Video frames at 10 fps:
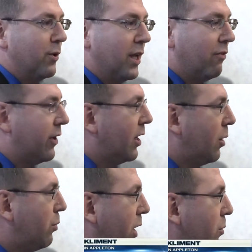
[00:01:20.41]
would definitely help
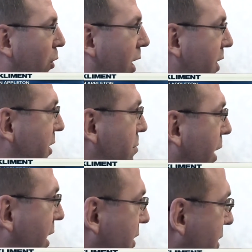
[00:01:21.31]
bring more heads and
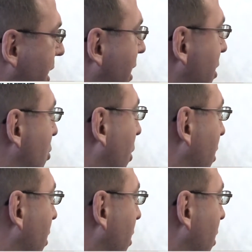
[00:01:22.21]
beds to our